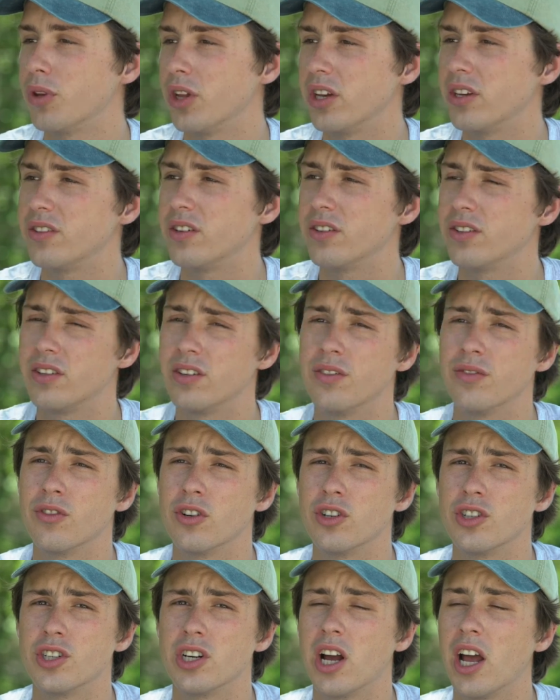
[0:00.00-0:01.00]
places in the
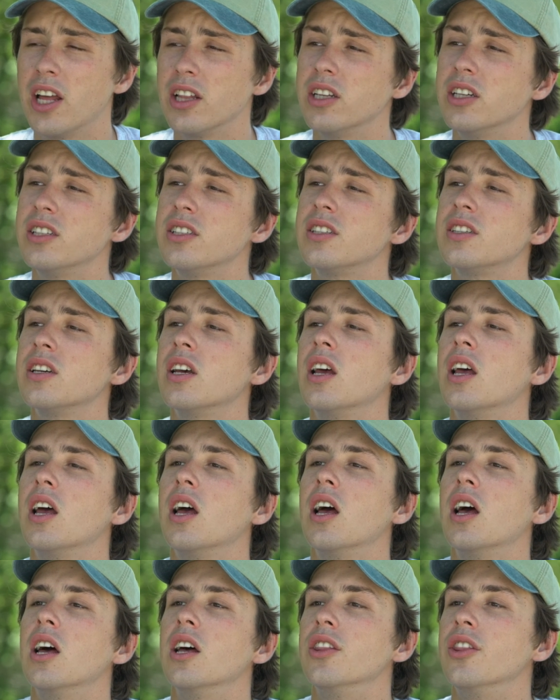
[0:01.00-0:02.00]
Virgin Islands,
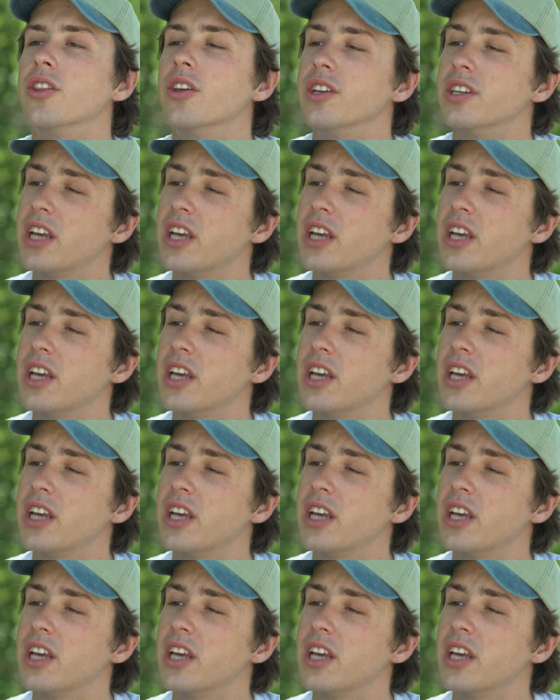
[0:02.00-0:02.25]
the